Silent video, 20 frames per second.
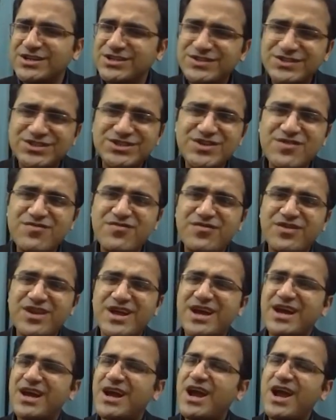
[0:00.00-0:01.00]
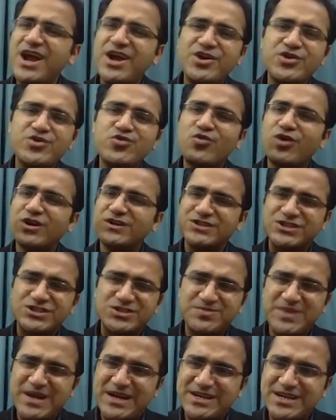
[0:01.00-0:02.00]
stiff neck, and you are
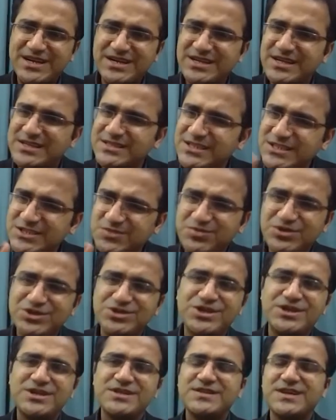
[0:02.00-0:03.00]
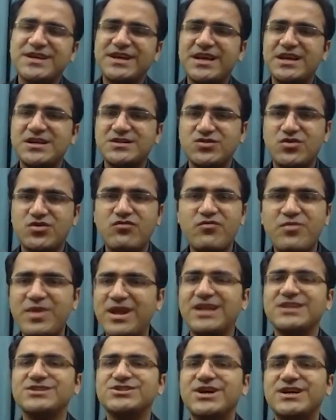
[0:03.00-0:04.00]
suspecting that this patient is a case of
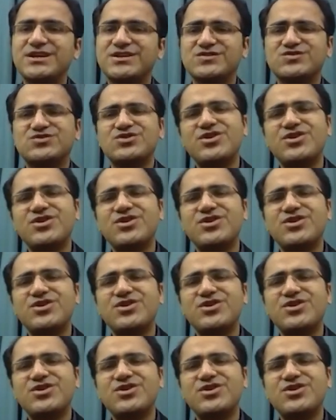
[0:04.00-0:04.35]
meningitis,